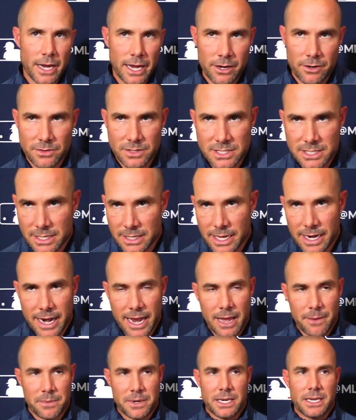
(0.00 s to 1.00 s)
I don't see that
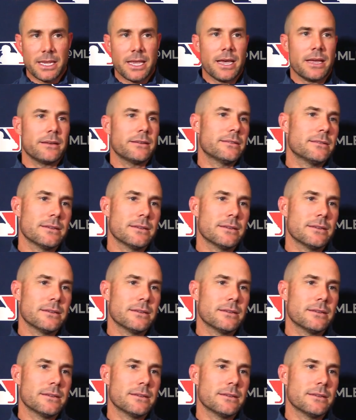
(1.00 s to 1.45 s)
happening yet.